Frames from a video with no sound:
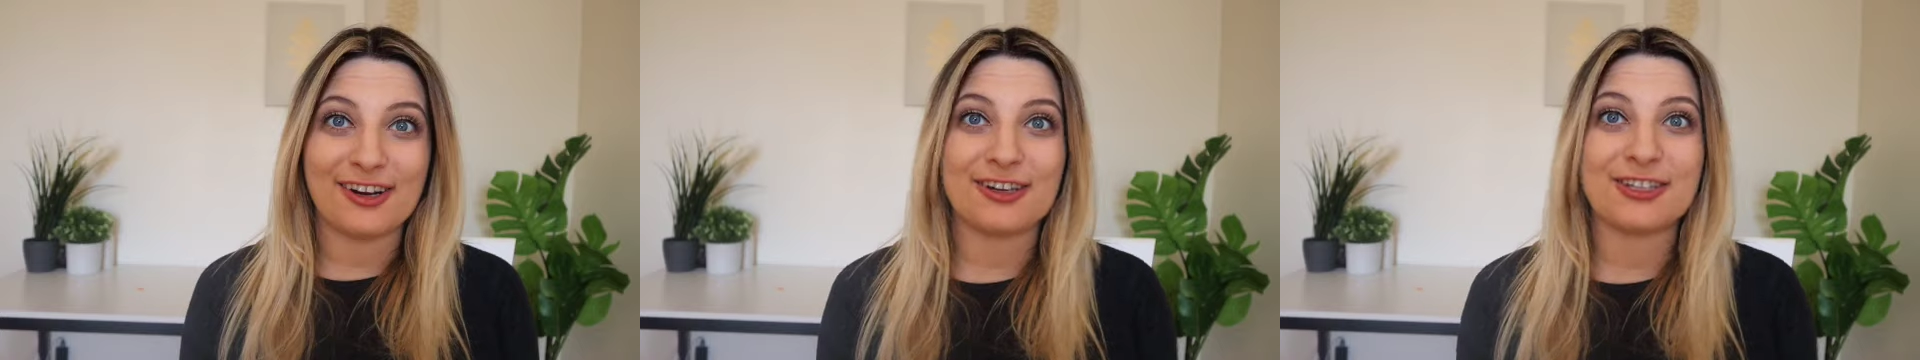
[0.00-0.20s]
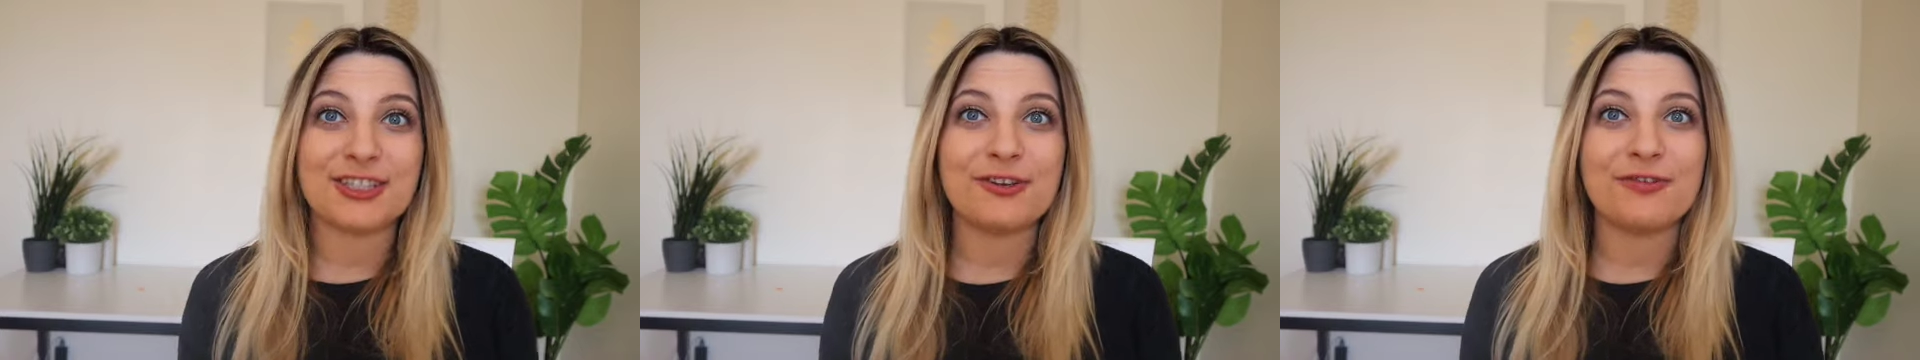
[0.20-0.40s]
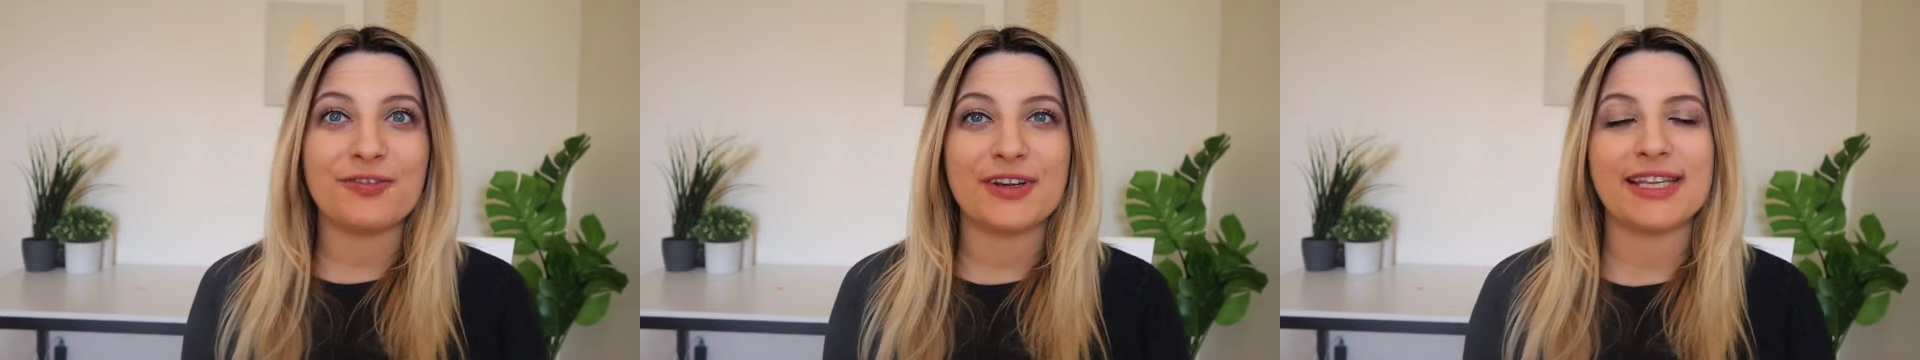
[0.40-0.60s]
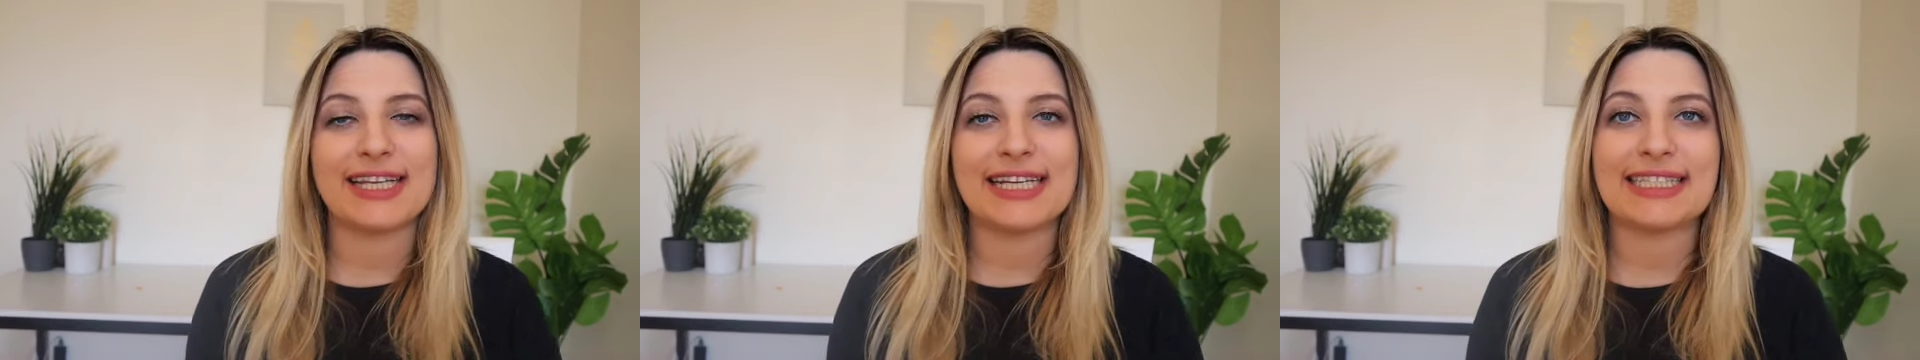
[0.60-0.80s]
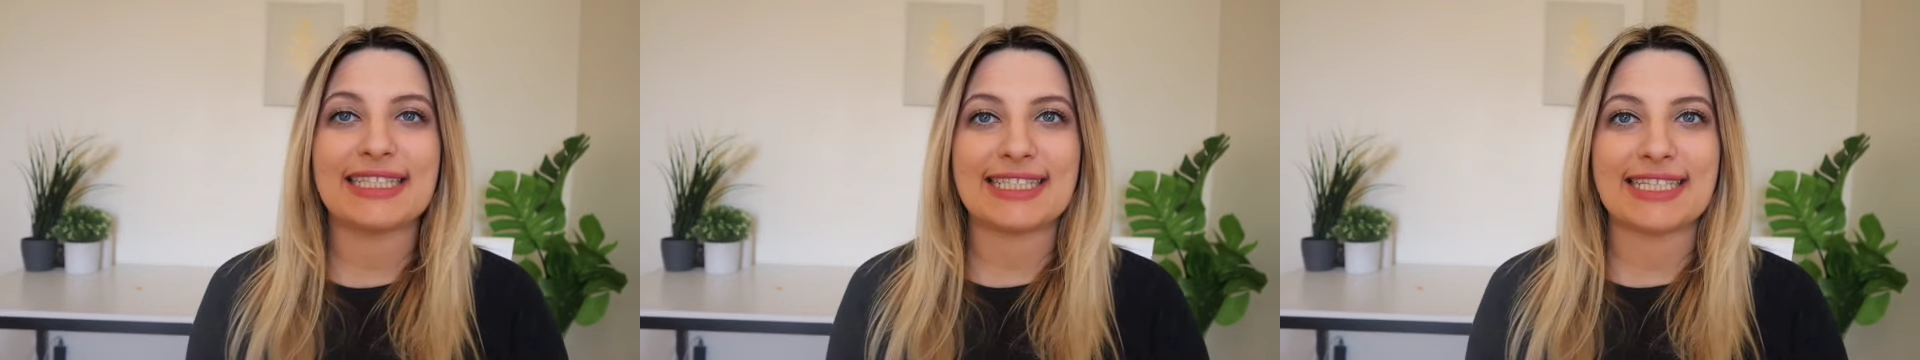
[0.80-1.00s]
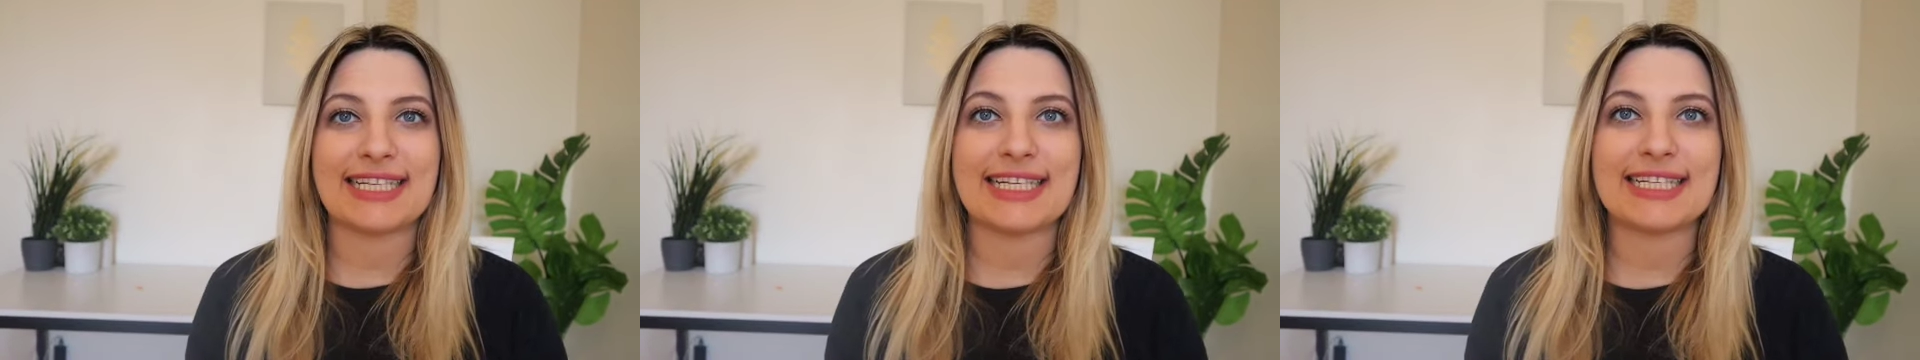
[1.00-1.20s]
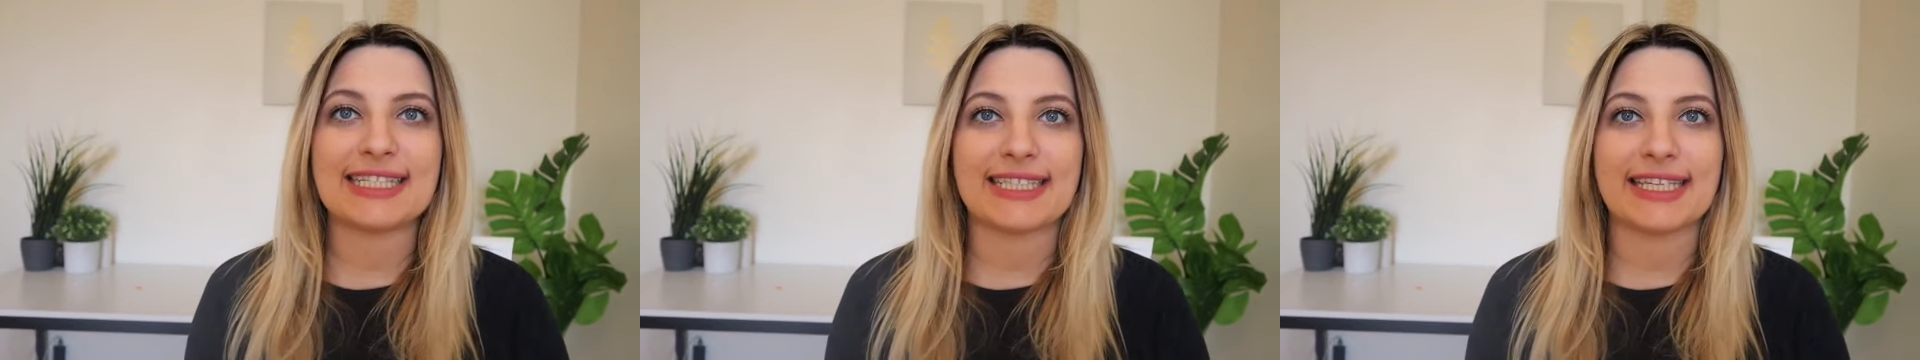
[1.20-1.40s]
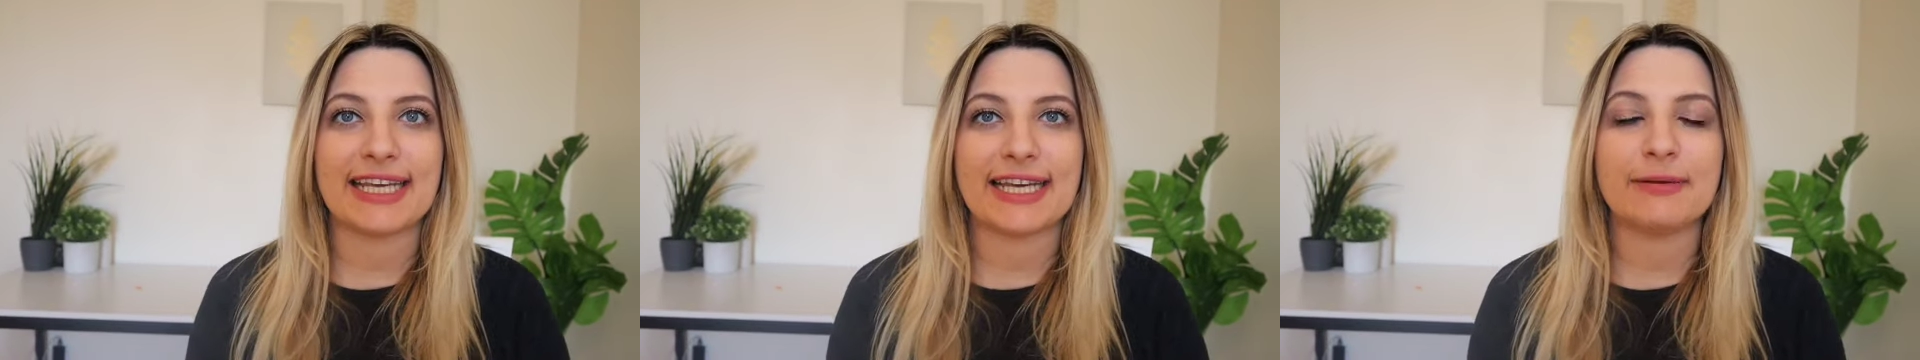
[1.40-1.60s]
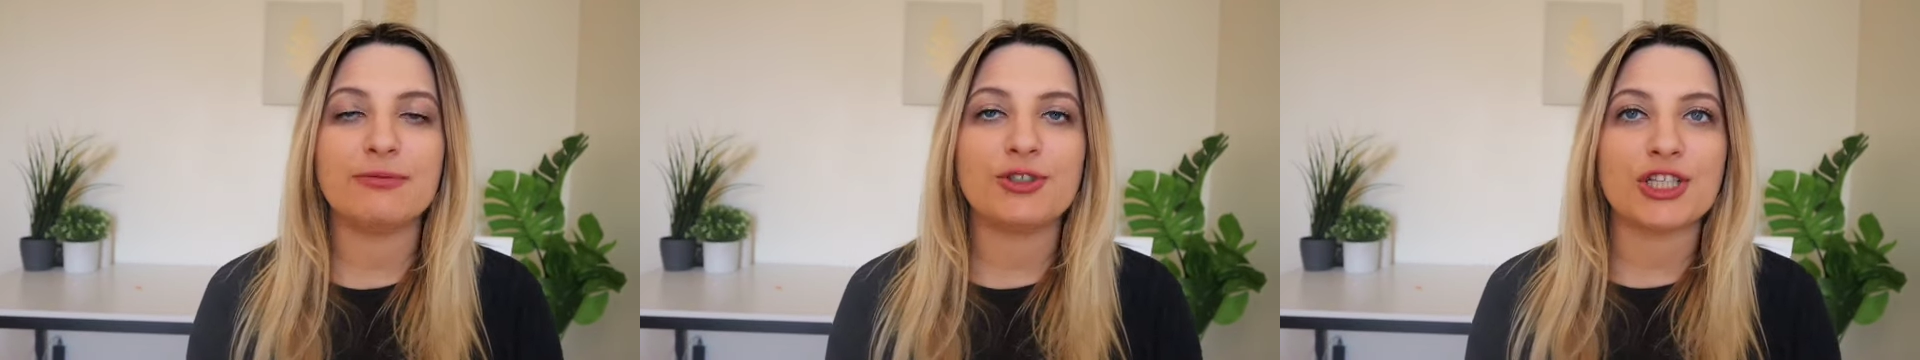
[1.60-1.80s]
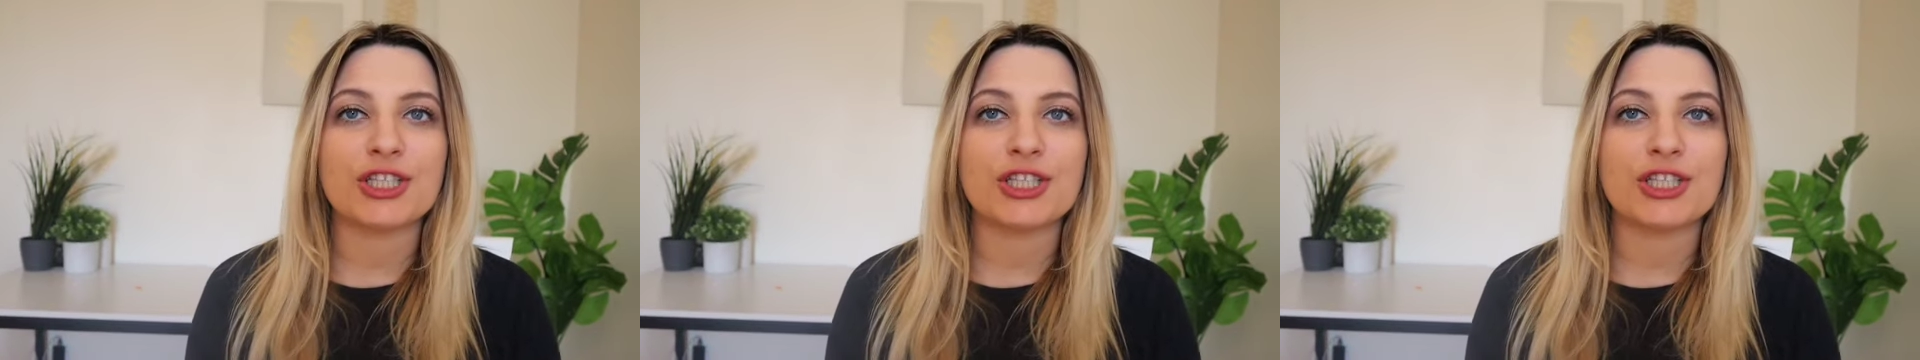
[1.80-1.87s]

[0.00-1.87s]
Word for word: also feel like the T-Slim,